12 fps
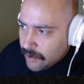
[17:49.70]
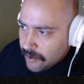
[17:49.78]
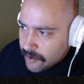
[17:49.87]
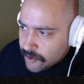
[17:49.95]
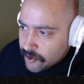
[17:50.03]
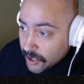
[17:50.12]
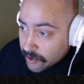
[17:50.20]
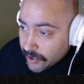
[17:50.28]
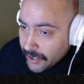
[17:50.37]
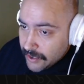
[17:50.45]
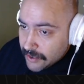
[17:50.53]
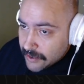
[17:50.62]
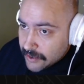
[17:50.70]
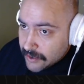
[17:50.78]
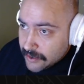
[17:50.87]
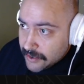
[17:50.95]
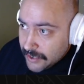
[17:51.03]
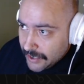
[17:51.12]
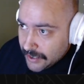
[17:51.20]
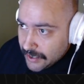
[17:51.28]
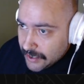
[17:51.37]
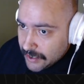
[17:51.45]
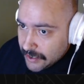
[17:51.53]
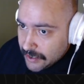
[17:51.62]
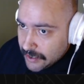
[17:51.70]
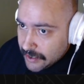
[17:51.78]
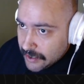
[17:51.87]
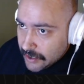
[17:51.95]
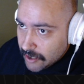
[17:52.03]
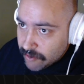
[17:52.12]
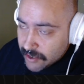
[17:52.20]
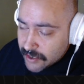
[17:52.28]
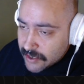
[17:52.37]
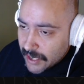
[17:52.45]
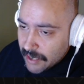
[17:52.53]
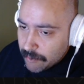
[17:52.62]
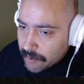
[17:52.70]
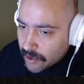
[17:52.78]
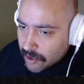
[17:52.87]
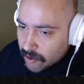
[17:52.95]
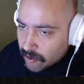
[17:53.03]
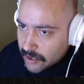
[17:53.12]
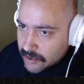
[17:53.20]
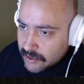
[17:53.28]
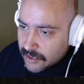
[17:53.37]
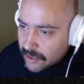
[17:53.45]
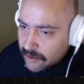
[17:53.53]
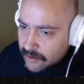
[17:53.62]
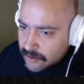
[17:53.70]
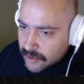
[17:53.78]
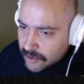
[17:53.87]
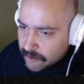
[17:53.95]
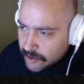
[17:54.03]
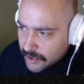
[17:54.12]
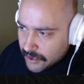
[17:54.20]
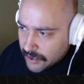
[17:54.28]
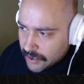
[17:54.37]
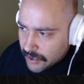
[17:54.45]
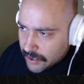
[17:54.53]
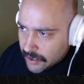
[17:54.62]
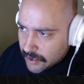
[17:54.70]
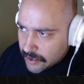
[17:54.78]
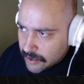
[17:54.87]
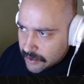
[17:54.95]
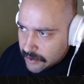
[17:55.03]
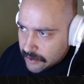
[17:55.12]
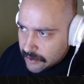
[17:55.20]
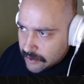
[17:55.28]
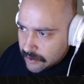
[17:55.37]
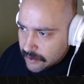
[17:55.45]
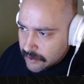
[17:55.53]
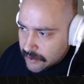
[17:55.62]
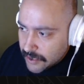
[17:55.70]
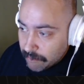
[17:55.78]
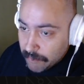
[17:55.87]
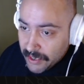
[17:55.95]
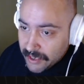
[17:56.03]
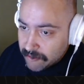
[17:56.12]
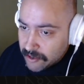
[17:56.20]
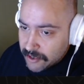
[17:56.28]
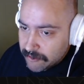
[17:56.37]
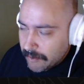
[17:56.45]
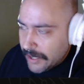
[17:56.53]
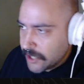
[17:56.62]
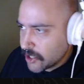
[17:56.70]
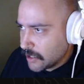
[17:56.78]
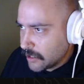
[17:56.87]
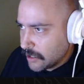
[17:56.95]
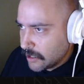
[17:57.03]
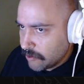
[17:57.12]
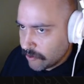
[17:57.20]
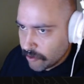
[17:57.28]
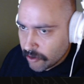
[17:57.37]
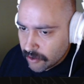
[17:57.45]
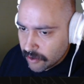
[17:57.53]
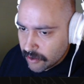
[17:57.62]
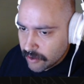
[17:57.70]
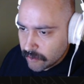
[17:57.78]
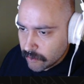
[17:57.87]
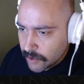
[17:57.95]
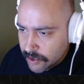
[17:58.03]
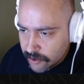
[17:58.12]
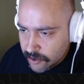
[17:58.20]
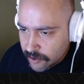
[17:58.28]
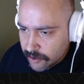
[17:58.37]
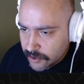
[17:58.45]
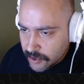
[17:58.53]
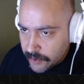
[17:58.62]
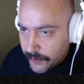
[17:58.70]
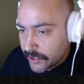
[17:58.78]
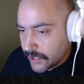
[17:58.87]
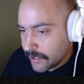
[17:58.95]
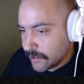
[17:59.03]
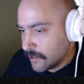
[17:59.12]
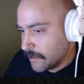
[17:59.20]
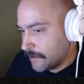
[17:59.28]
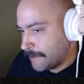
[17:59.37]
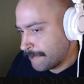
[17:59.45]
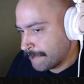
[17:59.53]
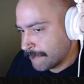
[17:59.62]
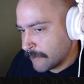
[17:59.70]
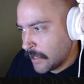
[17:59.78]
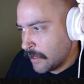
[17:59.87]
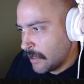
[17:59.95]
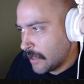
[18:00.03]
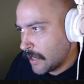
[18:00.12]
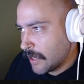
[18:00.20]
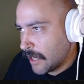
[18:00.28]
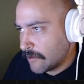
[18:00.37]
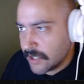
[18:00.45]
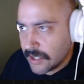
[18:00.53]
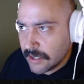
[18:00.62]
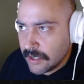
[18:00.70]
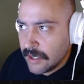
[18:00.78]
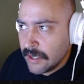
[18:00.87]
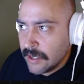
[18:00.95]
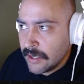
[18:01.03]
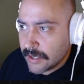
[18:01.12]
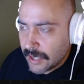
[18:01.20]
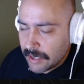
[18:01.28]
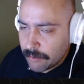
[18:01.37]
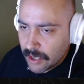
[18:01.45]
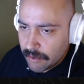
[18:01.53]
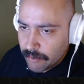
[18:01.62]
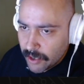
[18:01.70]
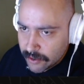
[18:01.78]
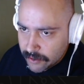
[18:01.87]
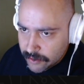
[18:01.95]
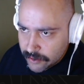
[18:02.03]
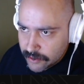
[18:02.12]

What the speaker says: generate data of this type across scales and really get meaningful information for researchers and communities. I've seen canopy height models